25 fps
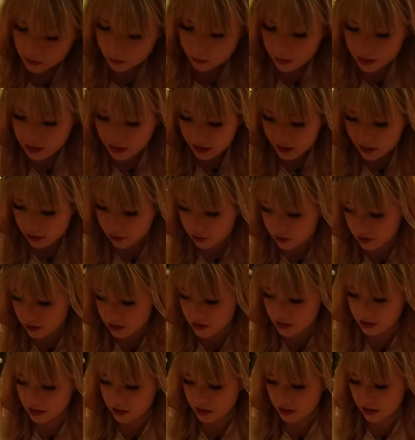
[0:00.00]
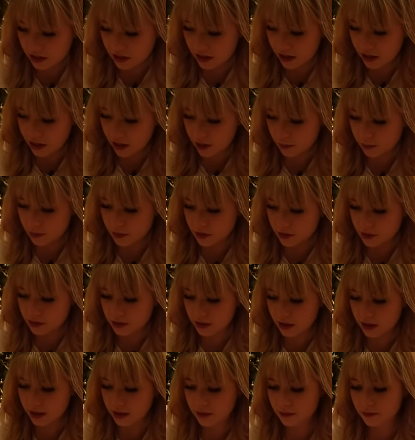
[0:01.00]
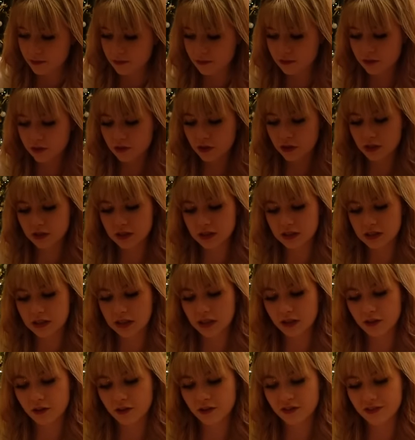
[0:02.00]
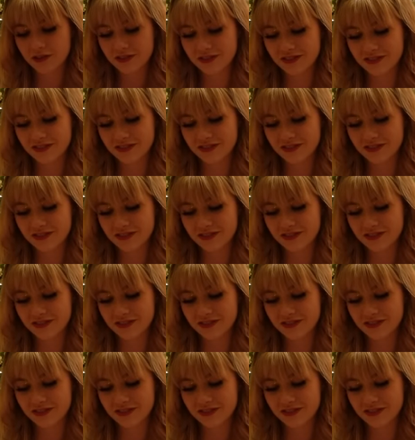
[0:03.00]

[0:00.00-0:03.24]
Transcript: Let me take off the sticker now because I um, forgot to take off